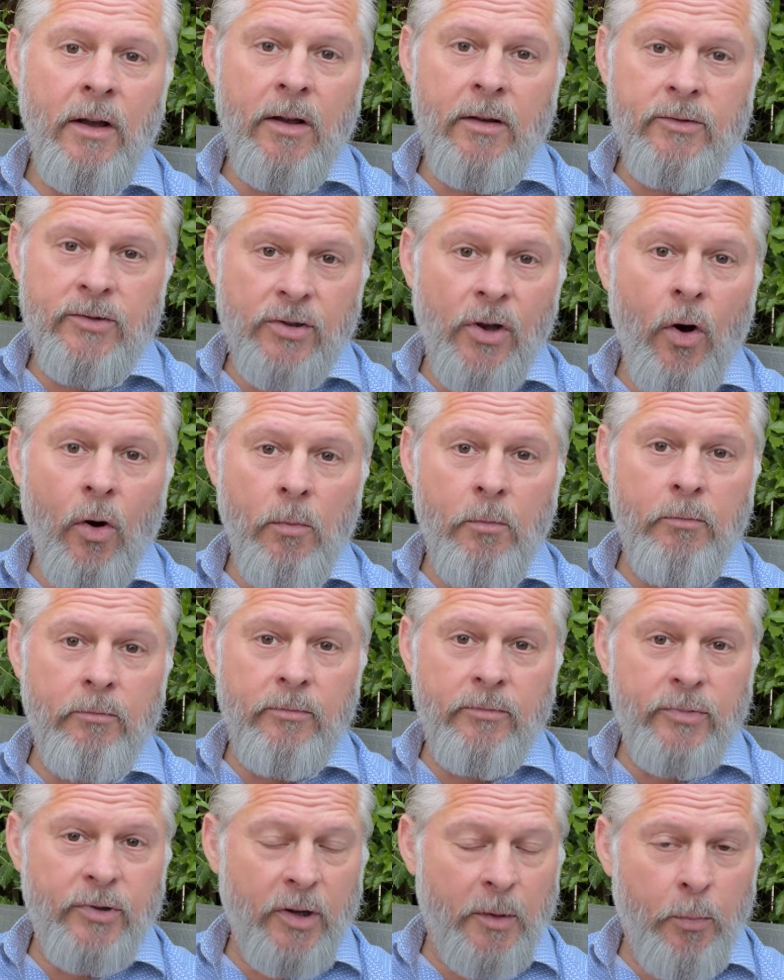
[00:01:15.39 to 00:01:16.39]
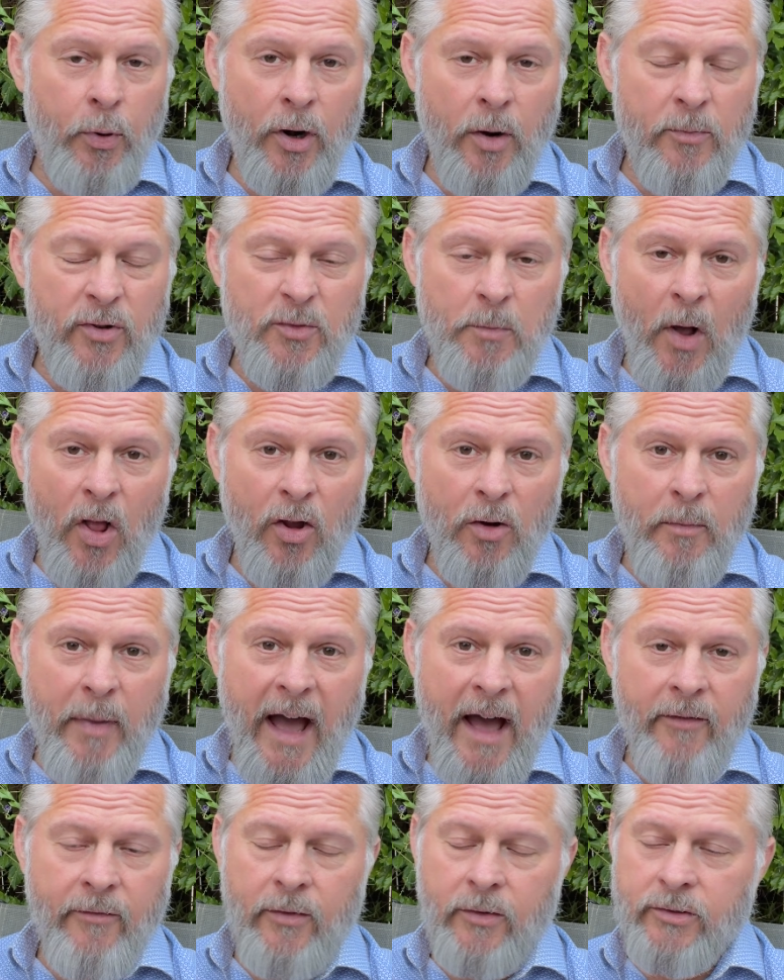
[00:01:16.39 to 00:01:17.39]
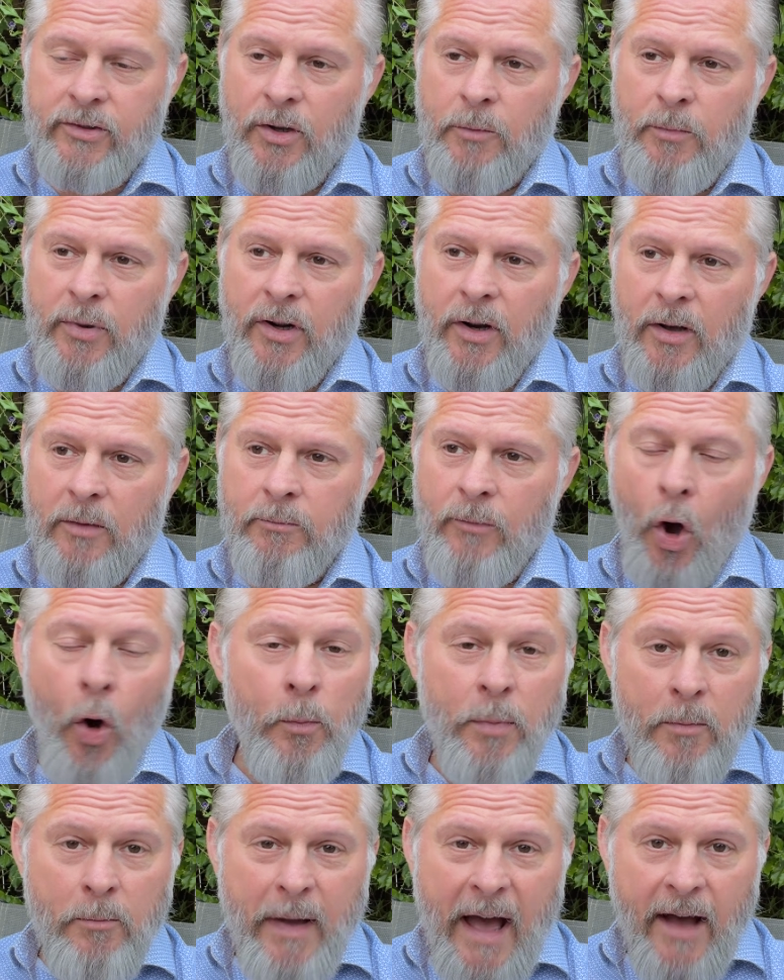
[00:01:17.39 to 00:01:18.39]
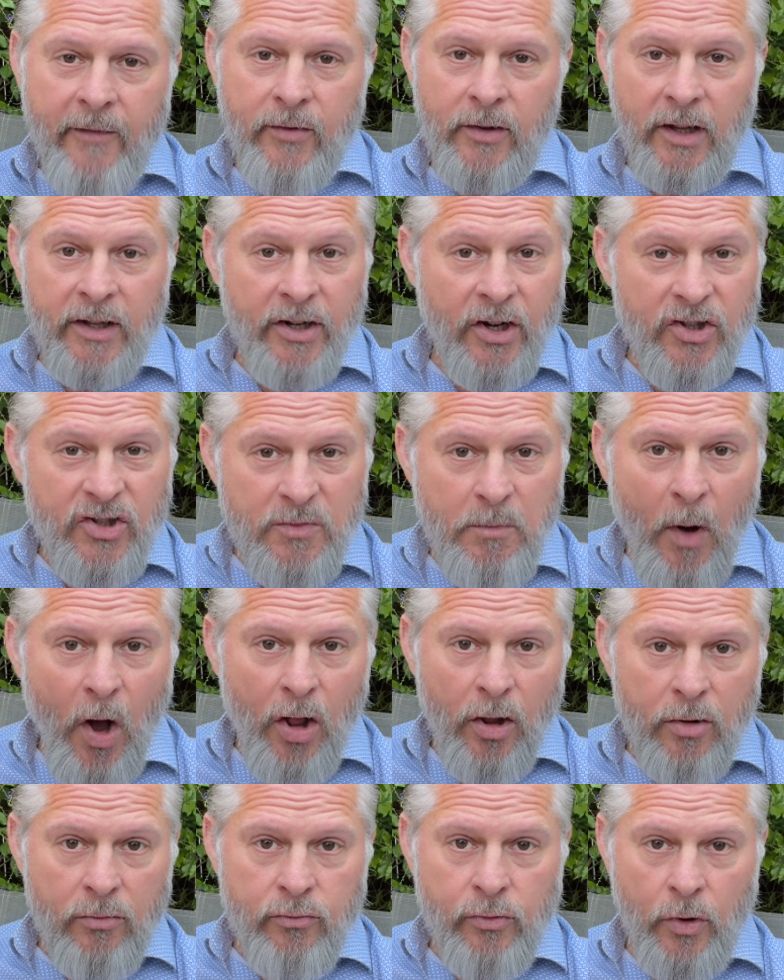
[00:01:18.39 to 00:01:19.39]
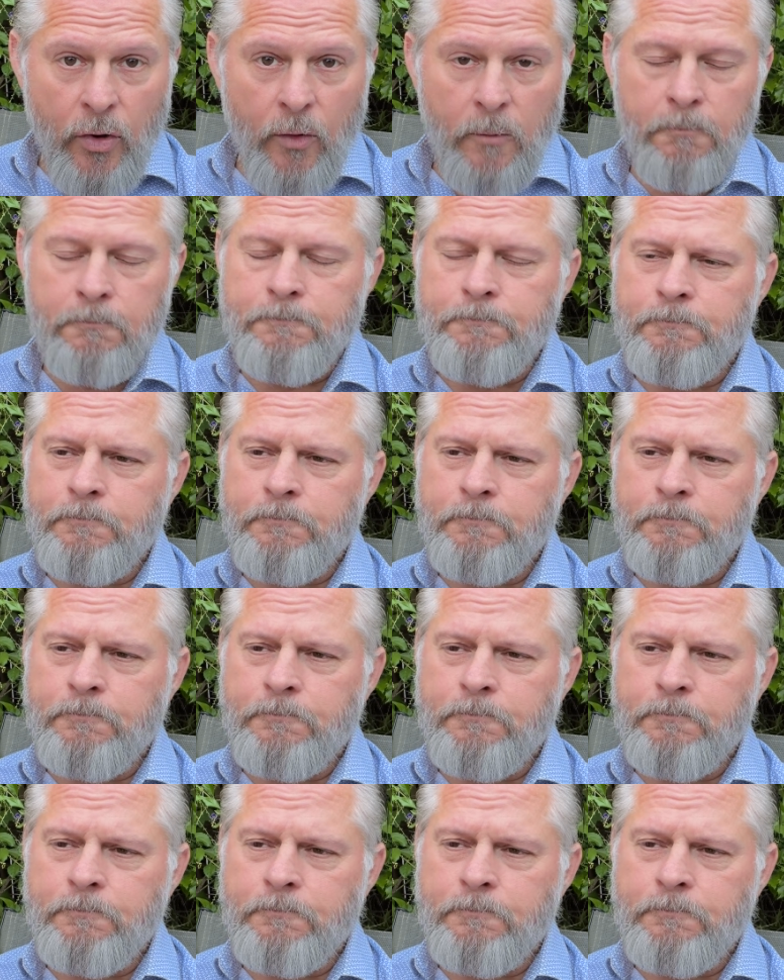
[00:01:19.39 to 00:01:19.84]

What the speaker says: So to put an open baffle in a smaller room,